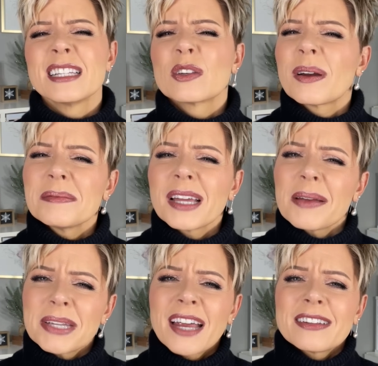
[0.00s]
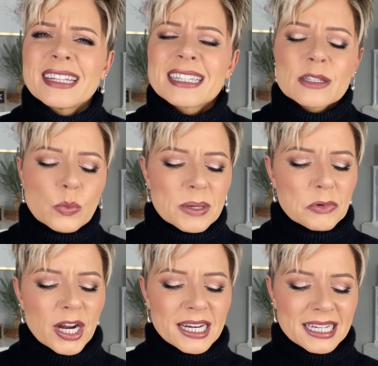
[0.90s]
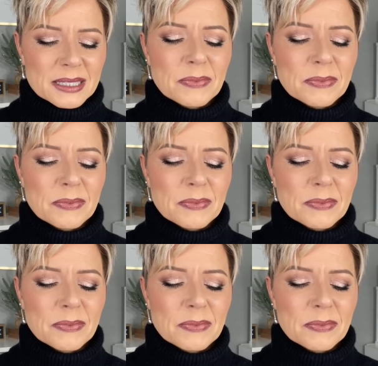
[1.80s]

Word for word: So I'm, I'm counting this as one product,